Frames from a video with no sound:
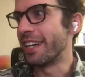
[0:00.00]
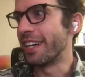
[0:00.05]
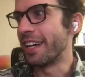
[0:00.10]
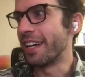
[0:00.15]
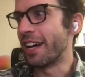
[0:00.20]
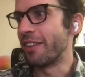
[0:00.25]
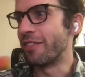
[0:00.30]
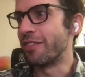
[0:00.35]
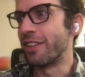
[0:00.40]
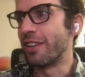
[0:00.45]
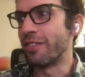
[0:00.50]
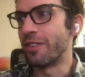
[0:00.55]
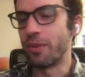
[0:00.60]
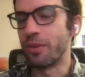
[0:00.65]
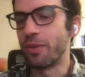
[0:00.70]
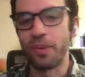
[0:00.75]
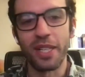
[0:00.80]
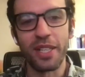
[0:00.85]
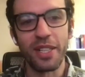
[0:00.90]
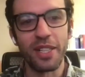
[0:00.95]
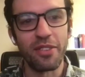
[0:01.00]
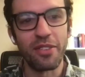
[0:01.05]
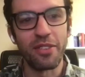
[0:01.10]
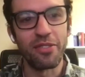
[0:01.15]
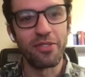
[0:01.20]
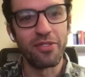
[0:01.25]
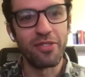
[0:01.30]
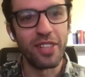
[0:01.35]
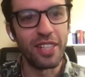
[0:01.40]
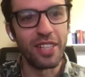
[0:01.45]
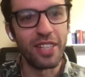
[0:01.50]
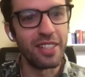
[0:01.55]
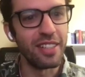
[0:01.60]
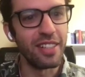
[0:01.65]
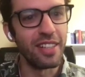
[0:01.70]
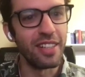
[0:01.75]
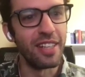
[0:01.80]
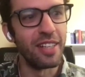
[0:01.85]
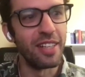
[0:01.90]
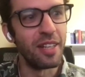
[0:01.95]
have never really fit
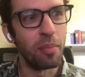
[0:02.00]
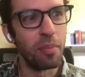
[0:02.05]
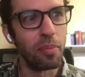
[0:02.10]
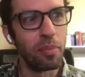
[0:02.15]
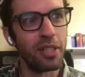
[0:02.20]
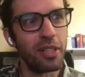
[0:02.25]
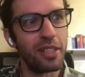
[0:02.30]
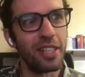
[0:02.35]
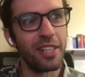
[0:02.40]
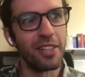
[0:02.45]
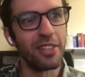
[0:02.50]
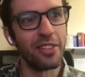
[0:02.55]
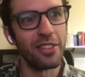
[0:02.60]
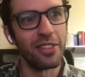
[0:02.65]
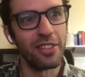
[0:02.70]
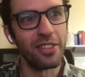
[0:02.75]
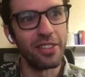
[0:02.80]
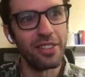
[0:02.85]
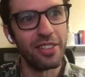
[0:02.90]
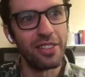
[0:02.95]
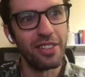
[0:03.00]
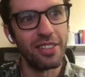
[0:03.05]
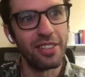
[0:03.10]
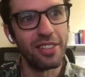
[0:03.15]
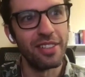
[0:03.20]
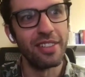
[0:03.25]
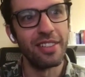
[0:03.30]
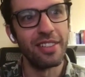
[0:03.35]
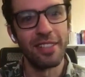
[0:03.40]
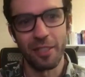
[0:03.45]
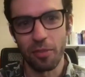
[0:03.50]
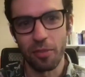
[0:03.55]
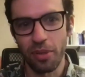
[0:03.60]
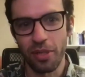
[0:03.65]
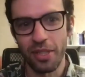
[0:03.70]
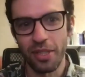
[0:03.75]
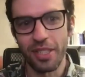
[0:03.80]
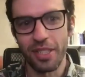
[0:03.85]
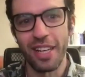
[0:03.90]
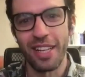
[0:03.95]
in a particular
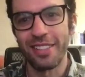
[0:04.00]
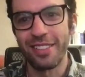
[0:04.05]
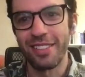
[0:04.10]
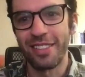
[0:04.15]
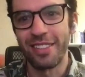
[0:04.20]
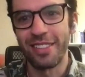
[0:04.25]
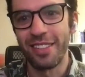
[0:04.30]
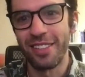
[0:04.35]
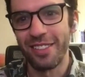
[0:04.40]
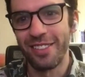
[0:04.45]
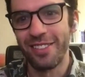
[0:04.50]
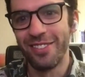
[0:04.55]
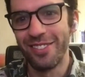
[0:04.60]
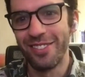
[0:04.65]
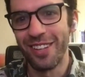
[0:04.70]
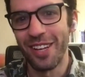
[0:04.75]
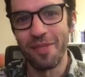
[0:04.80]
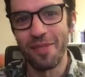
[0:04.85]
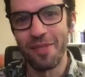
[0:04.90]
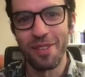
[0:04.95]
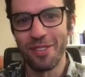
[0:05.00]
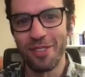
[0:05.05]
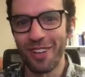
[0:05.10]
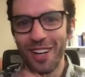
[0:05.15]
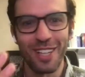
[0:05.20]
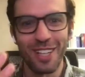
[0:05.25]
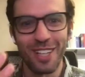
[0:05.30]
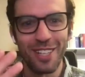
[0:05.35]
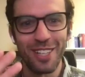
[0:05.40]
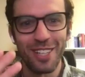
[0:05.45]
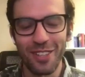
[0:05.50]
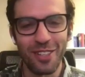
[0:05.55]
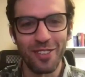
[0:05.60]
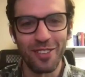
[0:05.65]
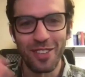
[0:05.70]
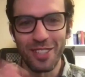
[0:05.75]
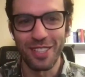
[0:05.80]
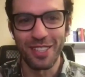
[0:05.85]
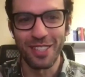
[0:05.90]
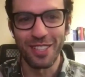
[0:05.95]
discipline as they're defined in our
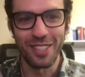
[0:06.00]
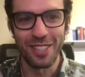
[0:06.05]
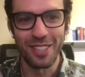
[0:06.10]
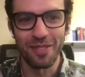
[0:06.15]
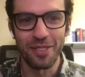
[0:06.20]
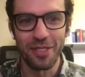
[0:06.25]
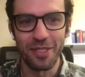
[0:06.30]
university system.